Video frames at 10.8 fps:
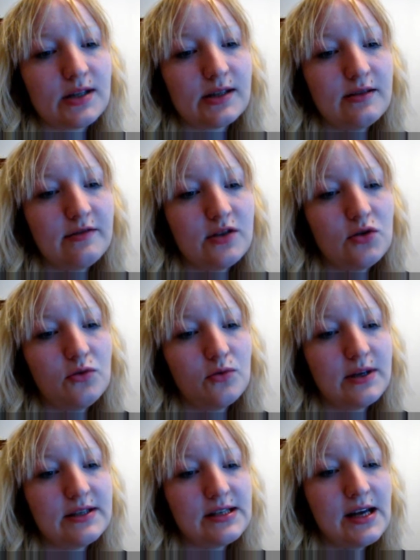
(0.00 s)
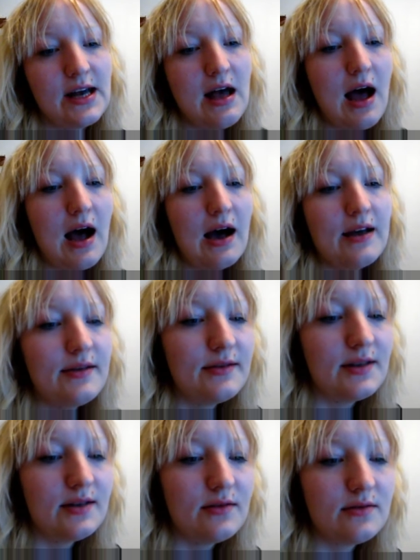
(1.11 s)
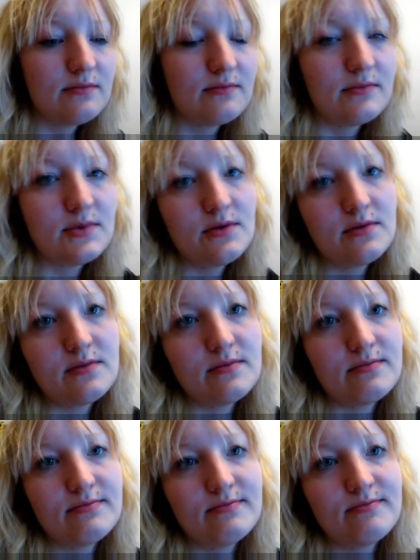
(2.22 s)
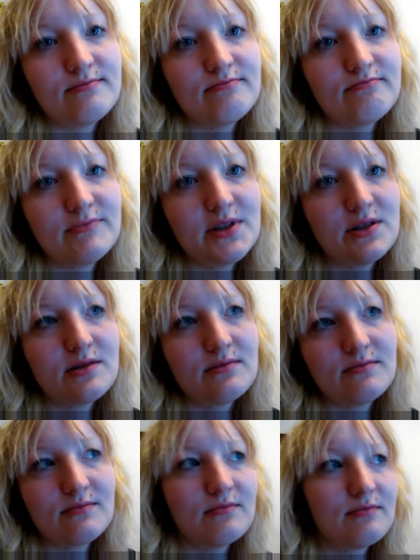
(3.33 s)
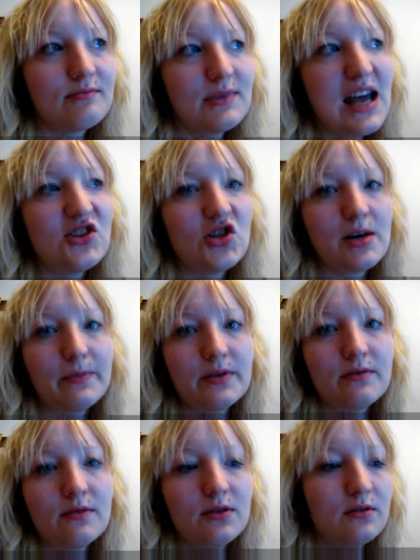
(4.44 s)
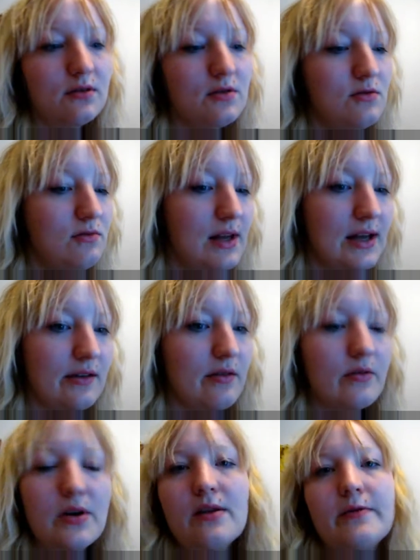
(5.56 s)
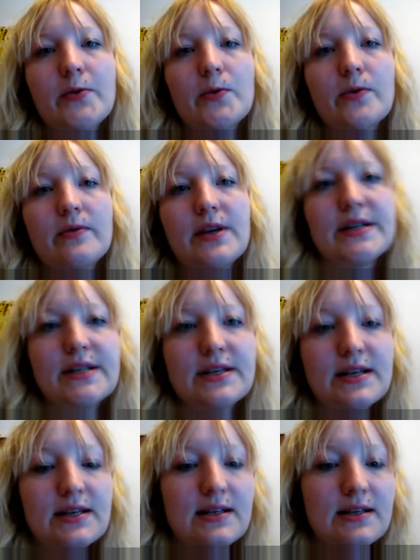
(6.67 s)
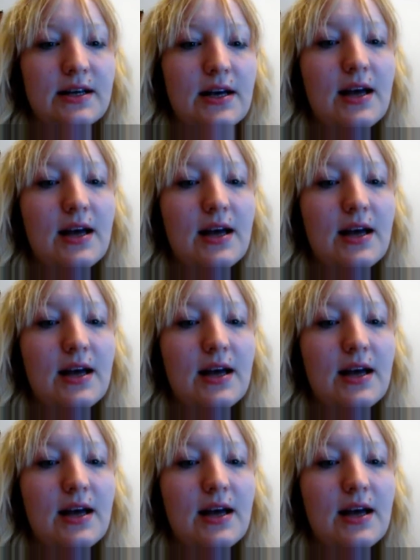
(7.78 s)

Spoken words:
Active 2, and I thought I could do just catch up. Do like 3 or 4 exercises.